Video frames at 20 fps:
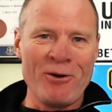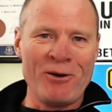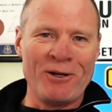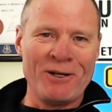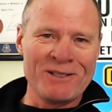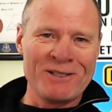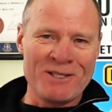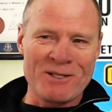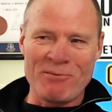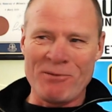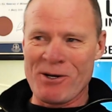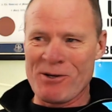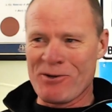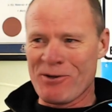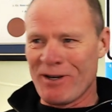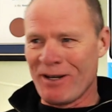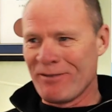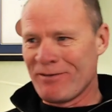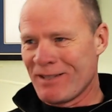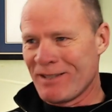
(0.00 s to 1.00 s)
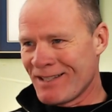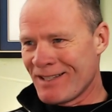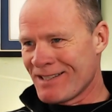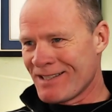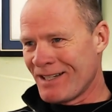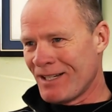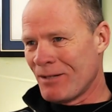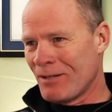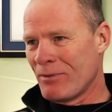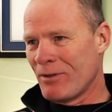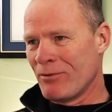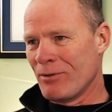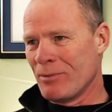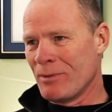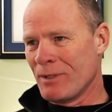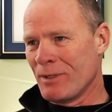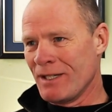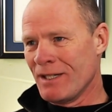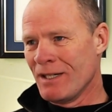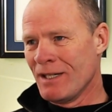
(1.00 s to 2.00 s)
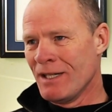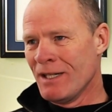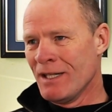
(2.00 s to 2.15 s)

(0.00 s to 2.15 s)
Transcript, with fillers: on Smart Drive Test to help everybody.